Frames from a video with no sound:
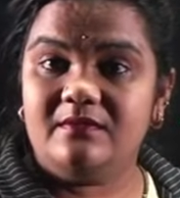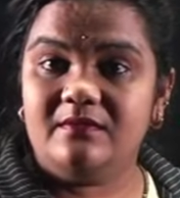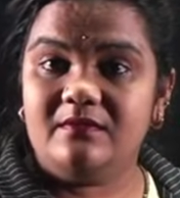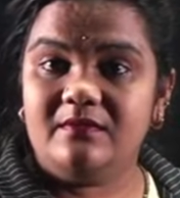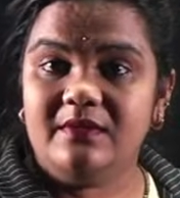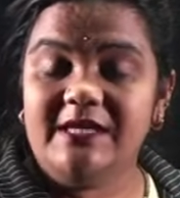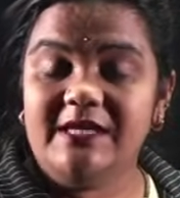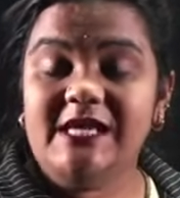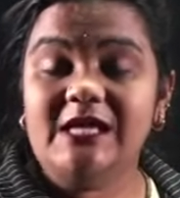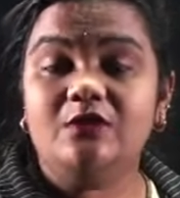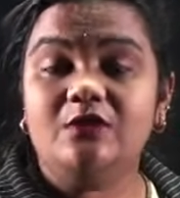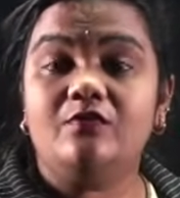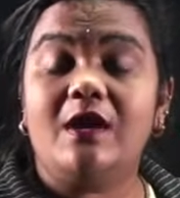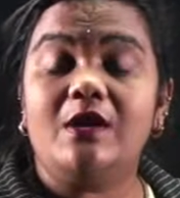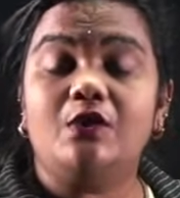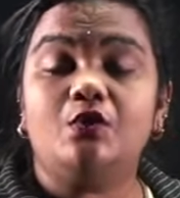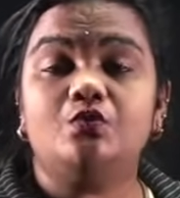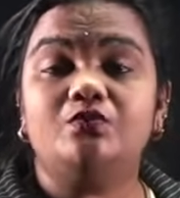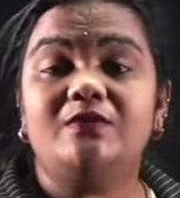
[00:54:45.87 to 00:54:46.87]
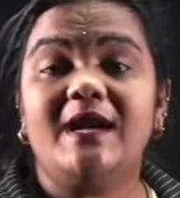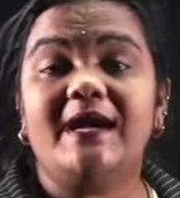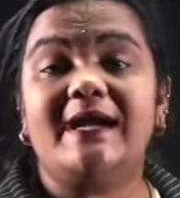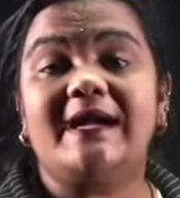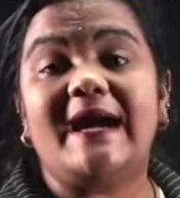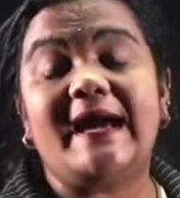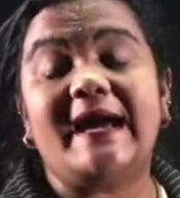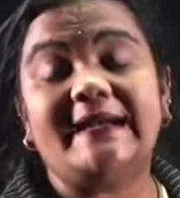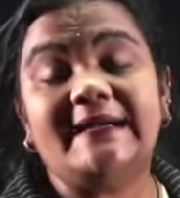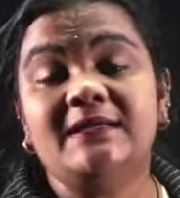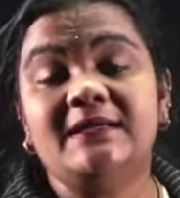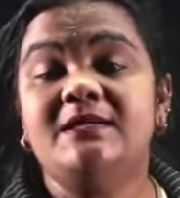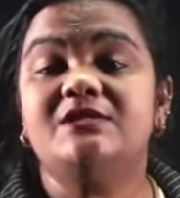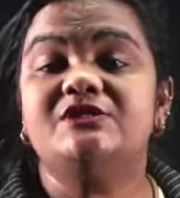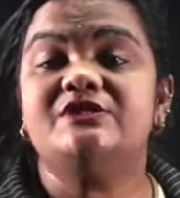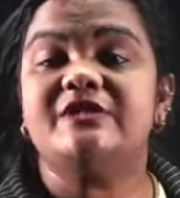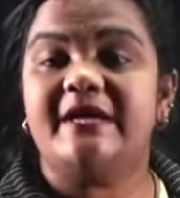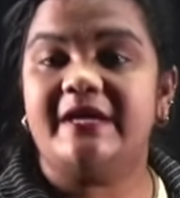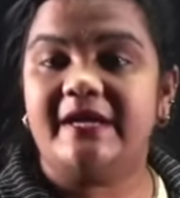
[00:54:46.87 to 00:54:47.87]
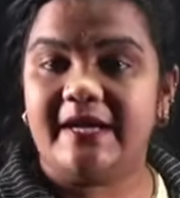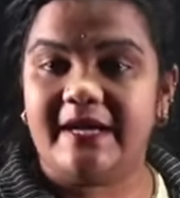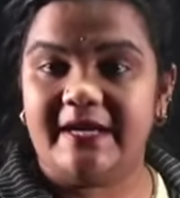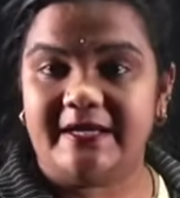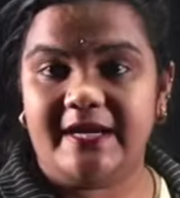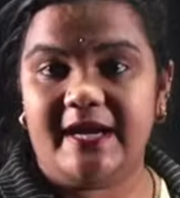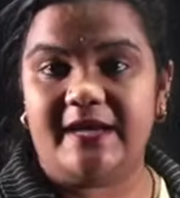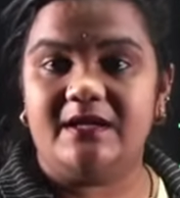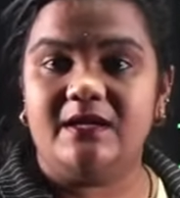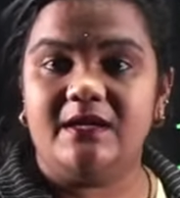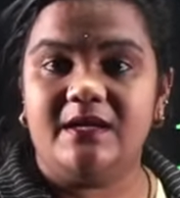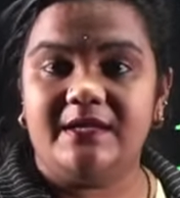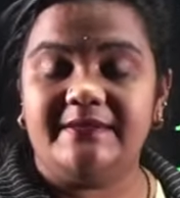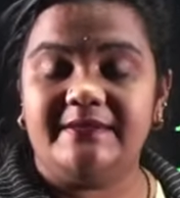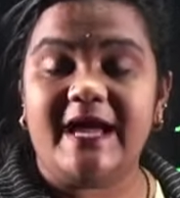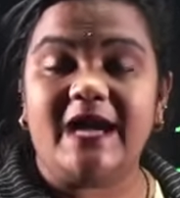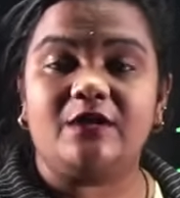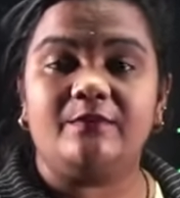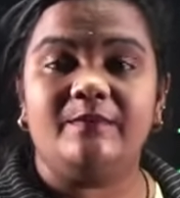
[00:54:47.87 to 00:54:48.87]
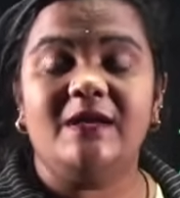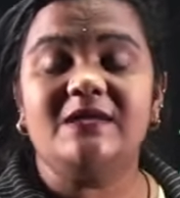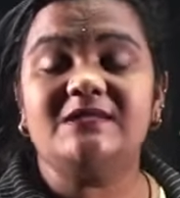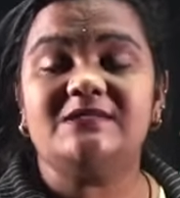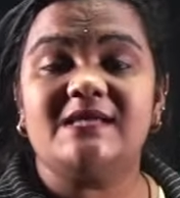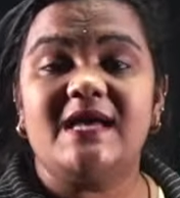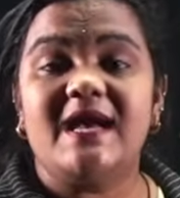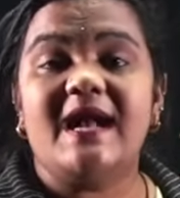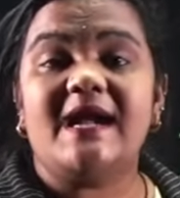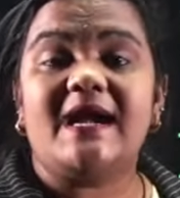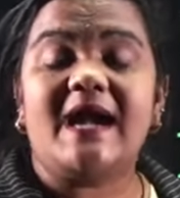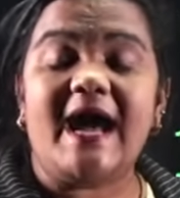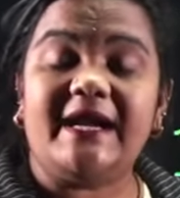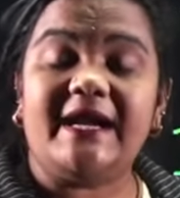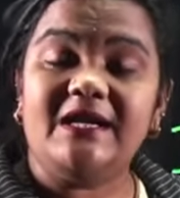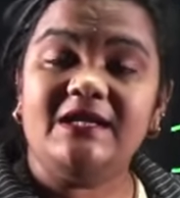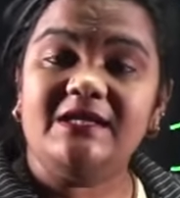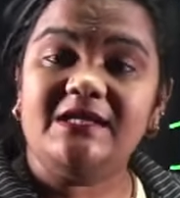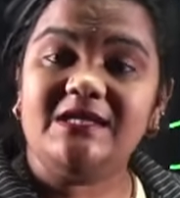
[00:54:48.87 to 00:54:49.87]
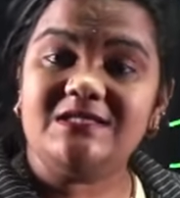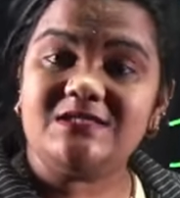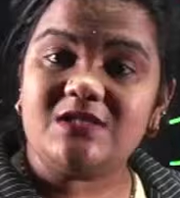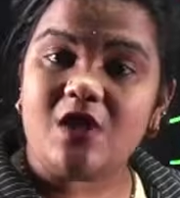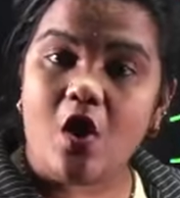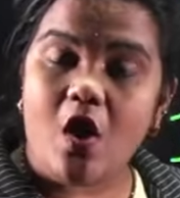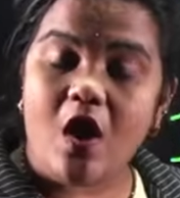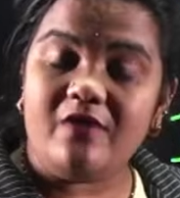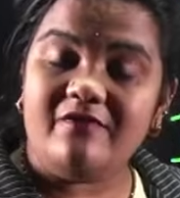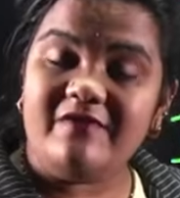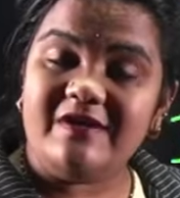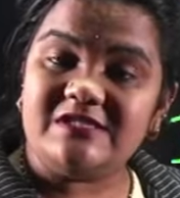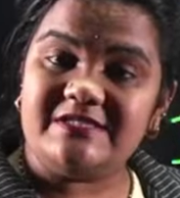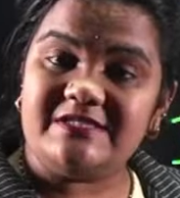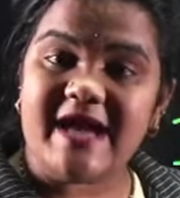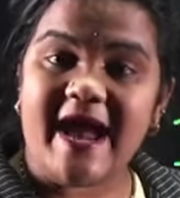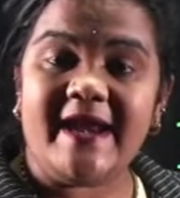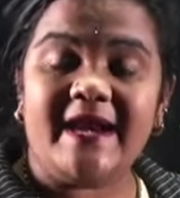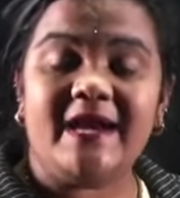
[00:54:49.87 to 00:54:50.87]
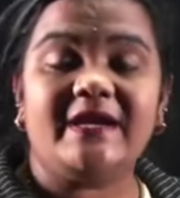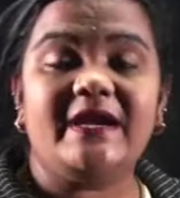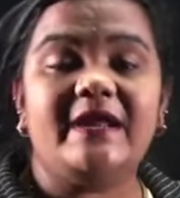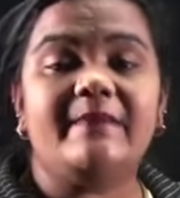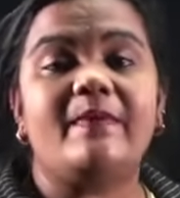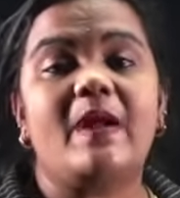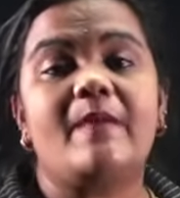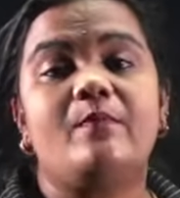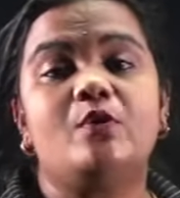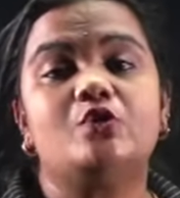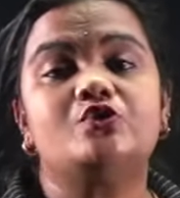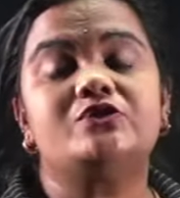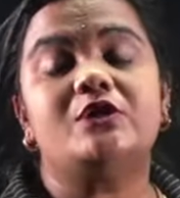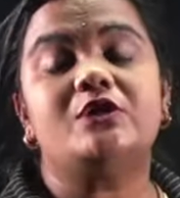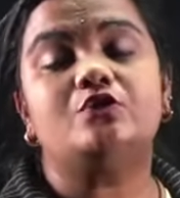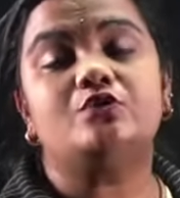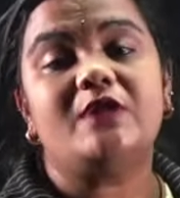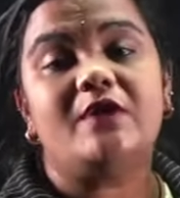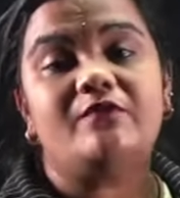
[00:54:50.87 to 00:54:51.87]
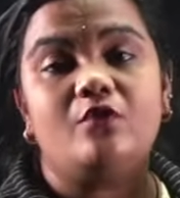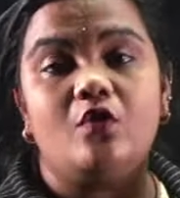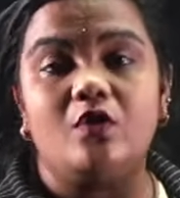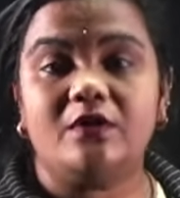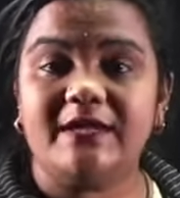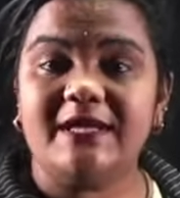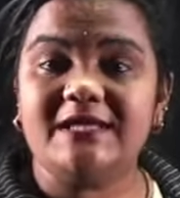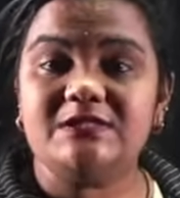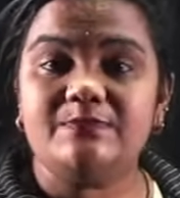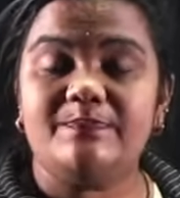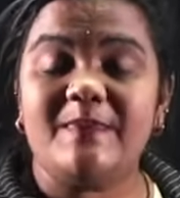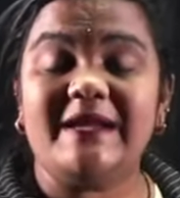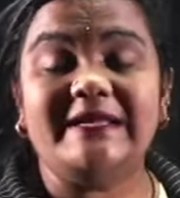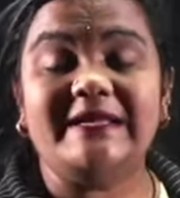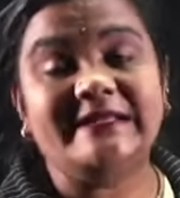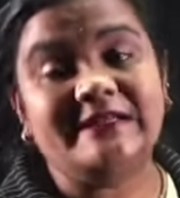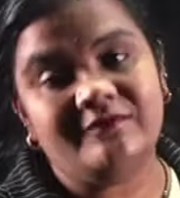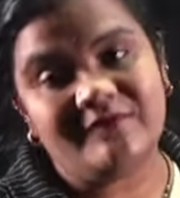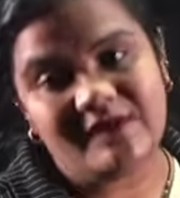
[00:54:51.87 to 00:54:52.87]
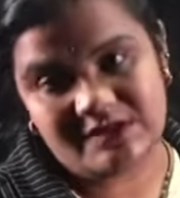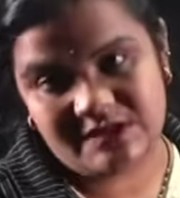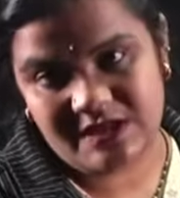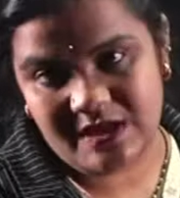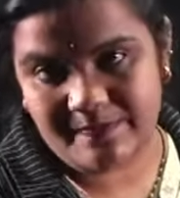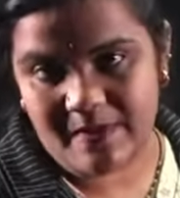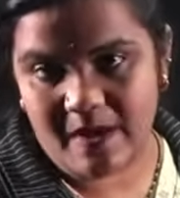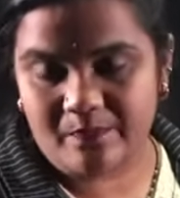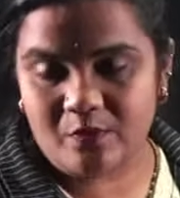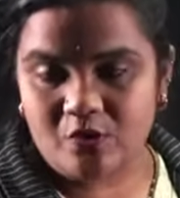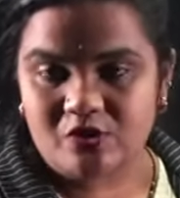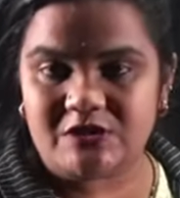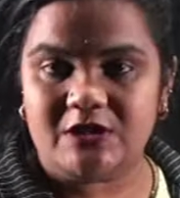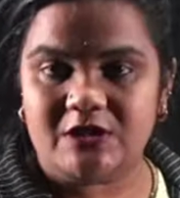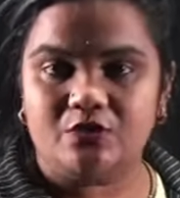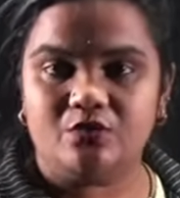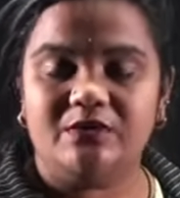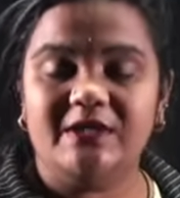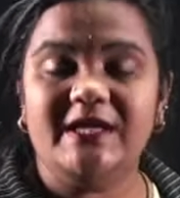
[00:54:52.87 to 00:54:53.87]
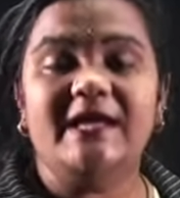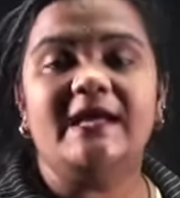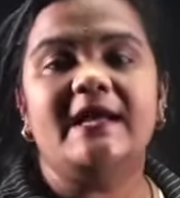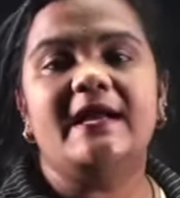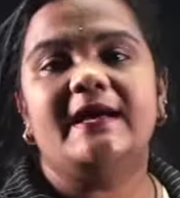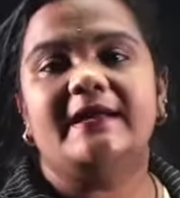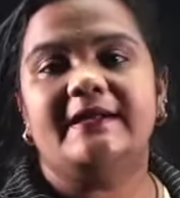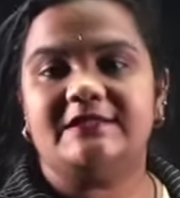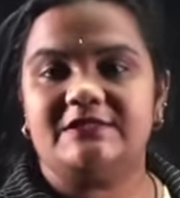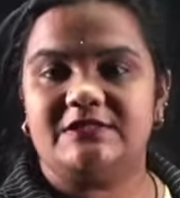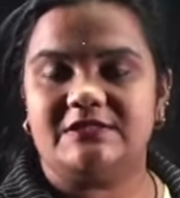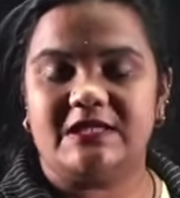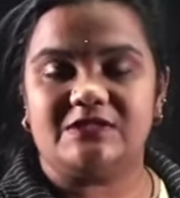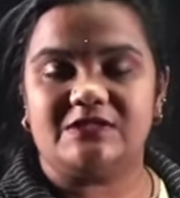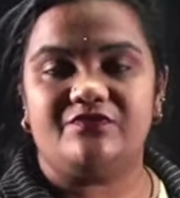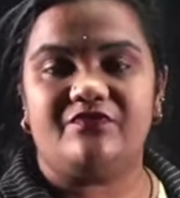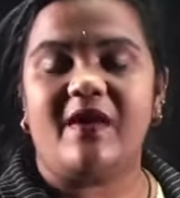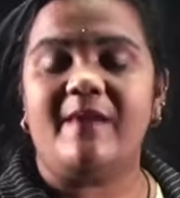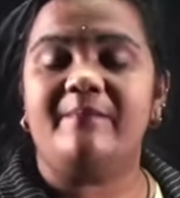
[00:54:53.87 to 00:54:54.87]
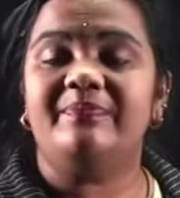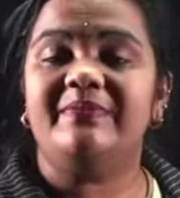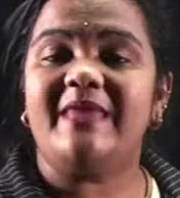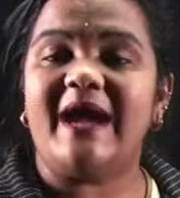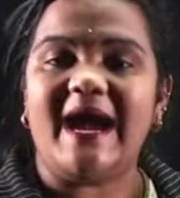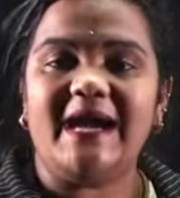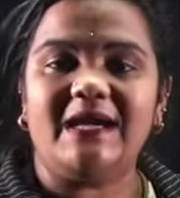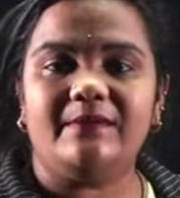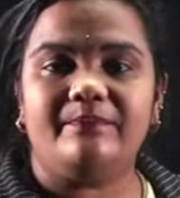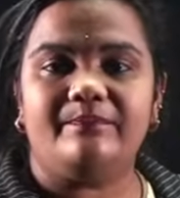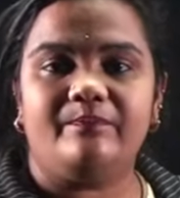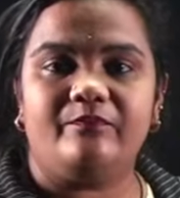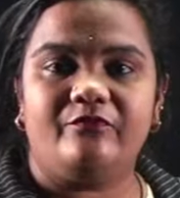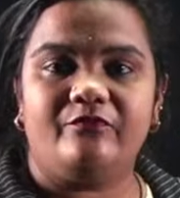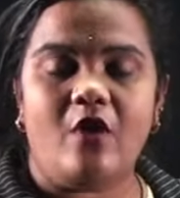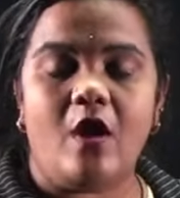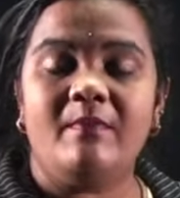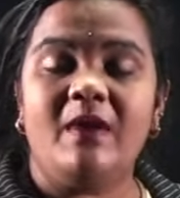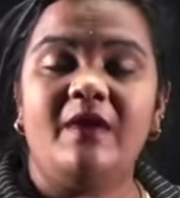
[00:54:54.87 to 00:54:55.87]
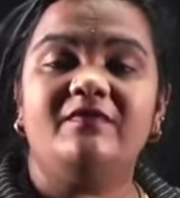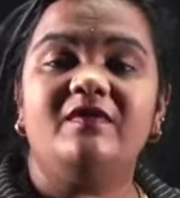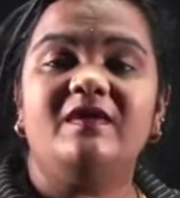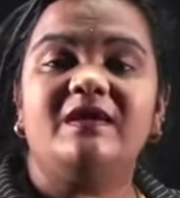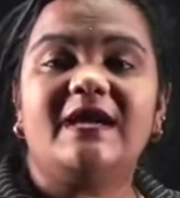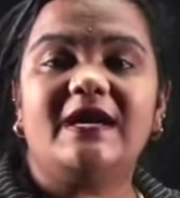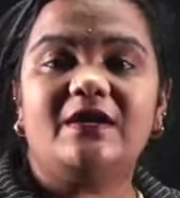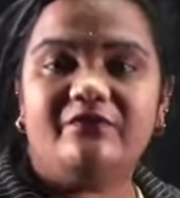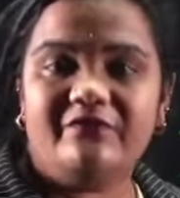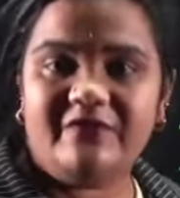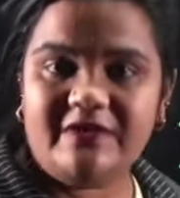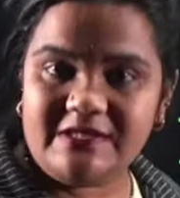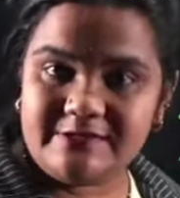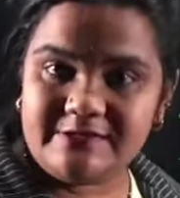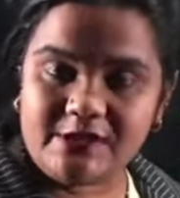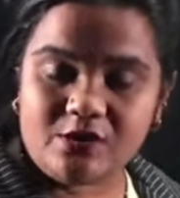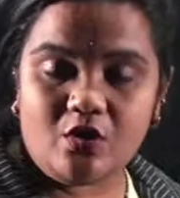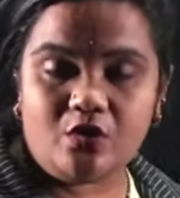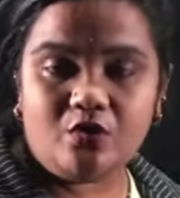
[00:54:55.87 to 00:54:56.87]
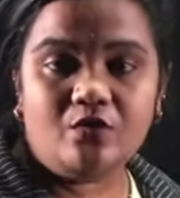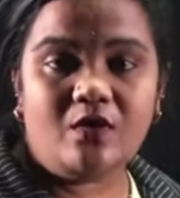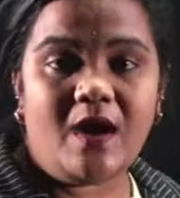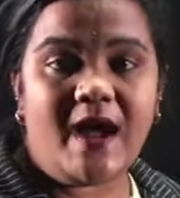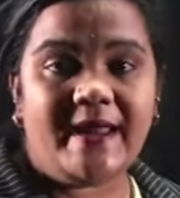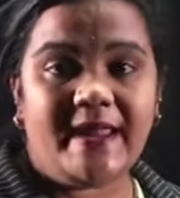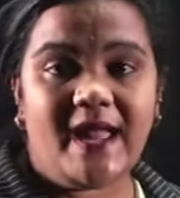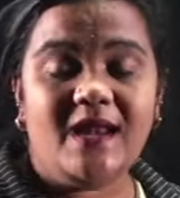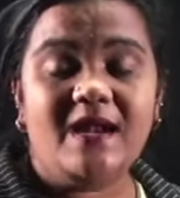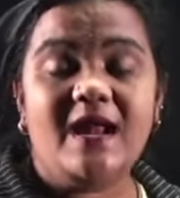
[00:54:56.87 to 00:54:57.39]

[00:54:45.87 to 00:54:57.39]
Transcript: equal to the current generated. That means current is always directly proportional to the voltage but inversely proportional to the resistance. From that formula we will get V is equal to IR.